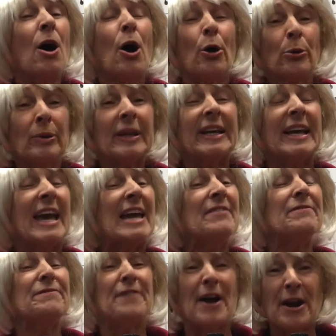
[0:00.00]
only a
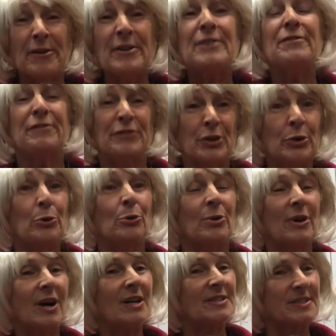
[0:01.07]
very few
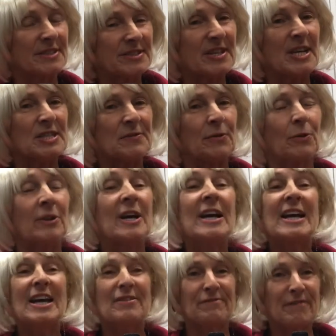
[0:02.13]
are successful
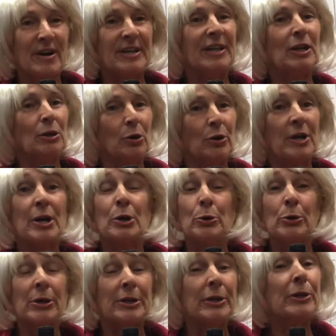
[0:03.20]
in finding a lawyer
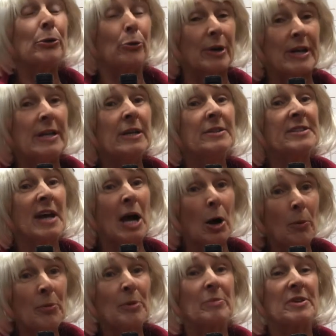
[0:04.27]
who can agree to
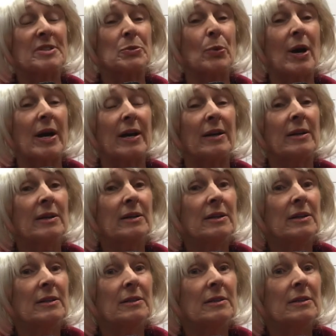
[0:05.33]
help them this way.
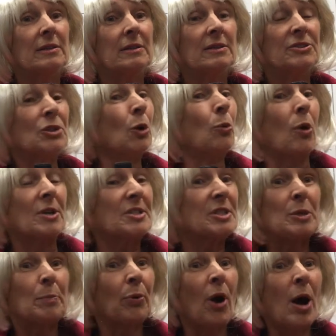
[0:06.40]
So what's
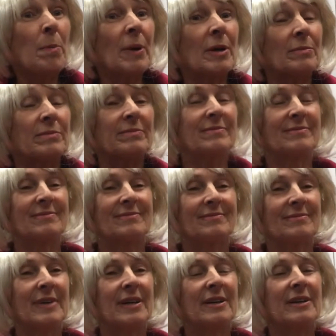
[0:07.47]
the problem?
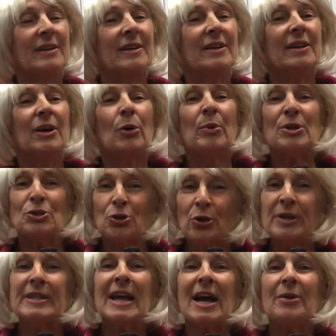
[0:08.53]
We're
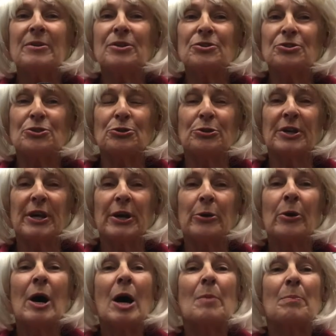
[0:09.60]
joined now in the
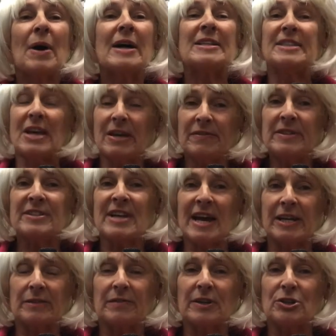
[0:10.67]
studio by David
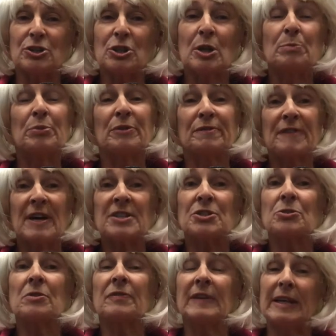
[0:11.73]
Tanovich,
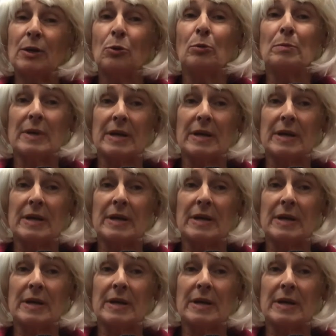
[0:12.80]
Professor of Legal